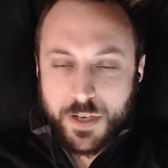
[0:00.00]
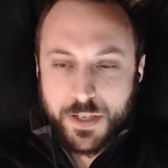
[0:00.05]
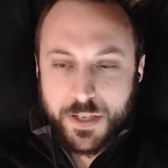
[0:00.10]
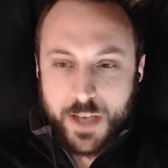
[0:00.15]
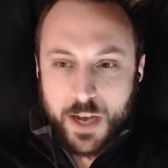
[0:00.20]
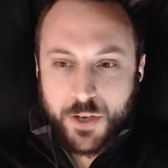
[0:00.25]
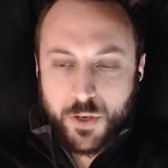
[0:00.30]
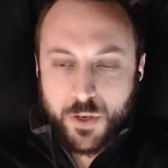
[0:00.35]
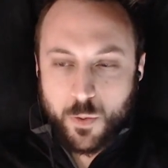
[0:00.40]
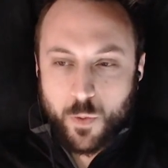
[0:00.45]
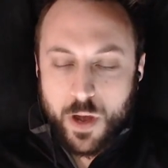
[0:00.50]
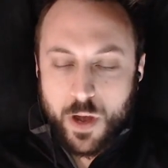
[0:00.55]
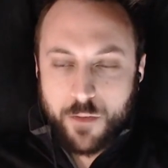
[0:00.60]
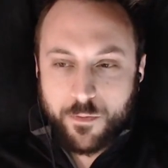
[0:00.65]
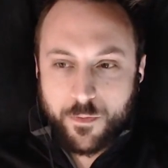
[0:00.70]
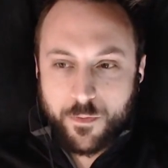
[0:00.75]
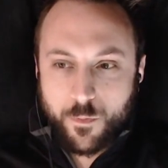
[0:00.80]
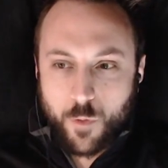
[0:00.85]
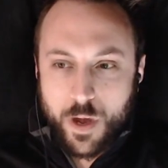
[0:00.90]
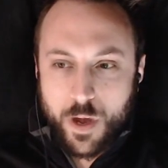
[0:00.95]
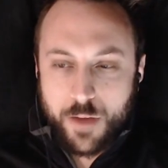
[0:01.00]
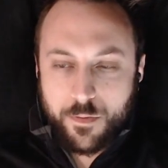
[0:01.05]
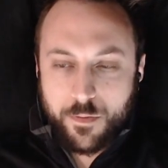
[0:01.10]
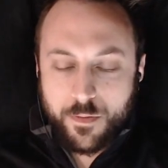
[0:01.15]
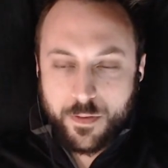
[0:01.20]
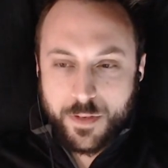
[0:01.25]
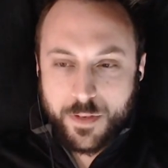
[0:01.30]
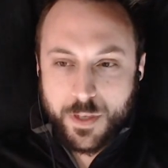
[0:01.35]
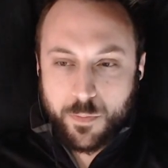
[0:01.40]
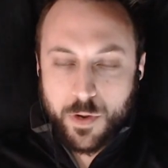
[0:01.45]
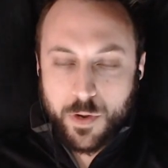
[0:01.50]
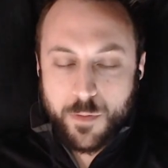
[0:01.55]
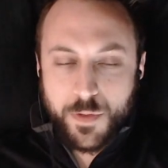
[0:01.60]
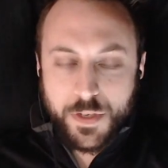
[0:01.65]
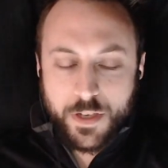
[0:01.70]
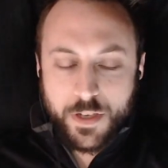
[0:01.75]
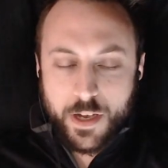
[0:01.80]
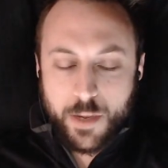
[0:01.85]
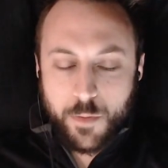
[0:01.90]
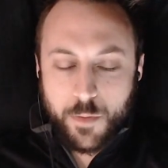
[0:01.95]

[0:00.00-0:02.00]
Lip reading: sanctioned white supremacy.